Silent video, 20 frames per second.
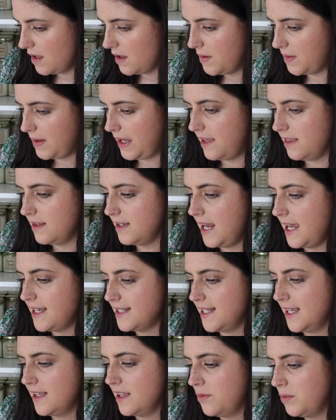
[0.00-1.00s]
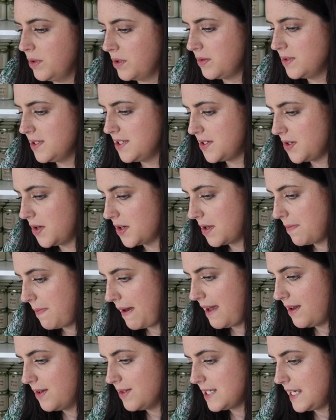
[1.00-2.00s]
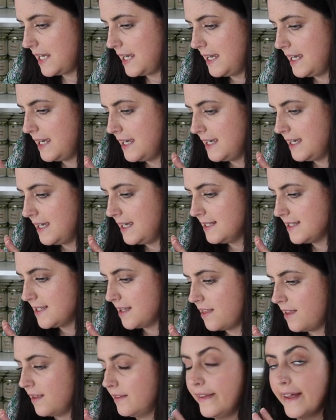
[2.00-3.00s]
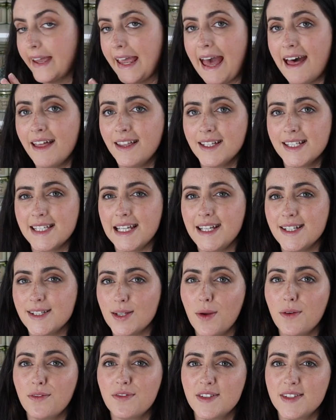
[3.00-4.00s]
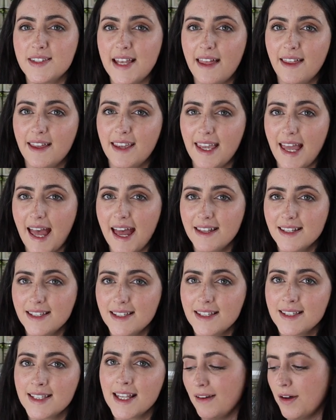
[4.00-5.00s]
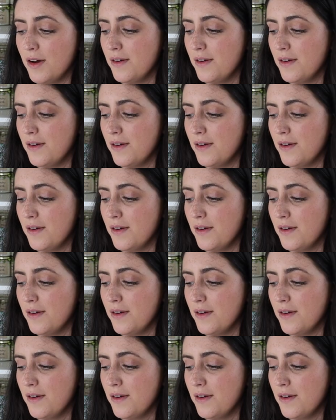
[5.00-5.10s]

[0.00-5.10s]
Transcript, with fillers: Okay, the next thing that we're going to talk about is the legalities of selling candles.